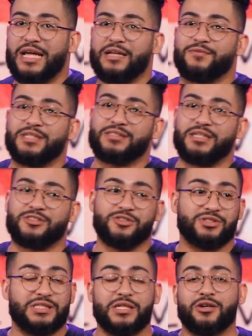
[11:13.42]
Davis that
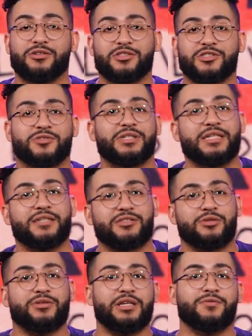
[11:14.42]
you see on the street
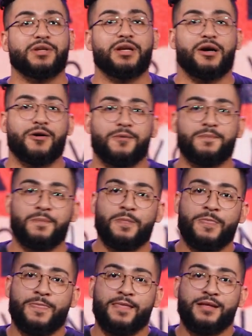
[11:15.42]
that you don't even know,
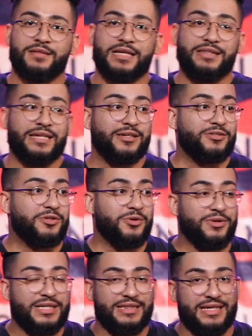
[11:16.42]
that they're
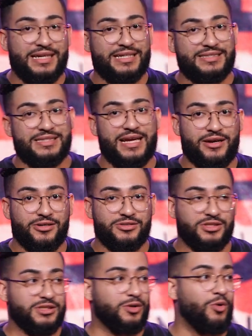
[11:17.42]
doing things that are
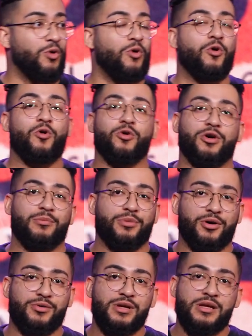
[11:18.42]
just
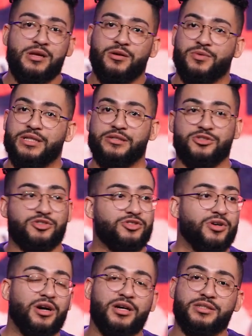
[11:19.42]
horrible, whether it's
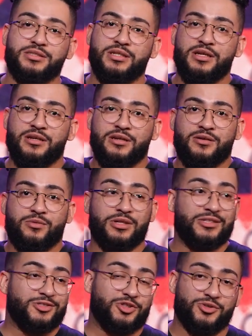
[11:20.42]
drugs,
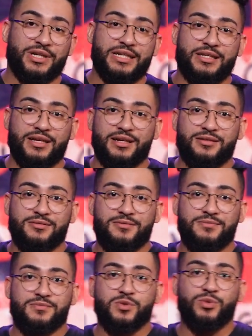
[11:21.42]
whether it's drinking,
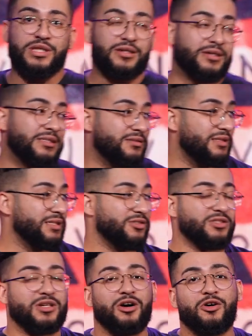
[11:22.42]
whether it's they're
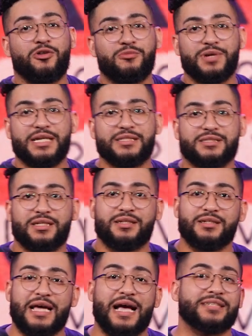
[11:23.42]
just homeless
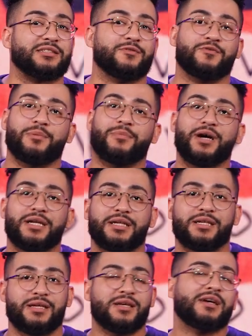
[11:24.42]
and asking for money.
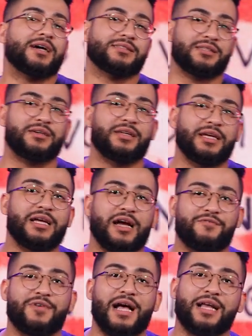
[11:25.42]
I tell you, they
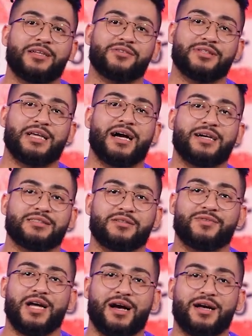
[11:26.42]
got value in the eyes
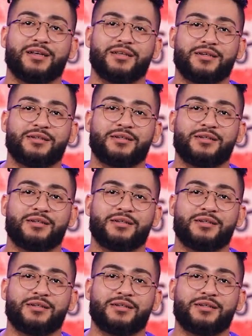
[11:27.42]
of God.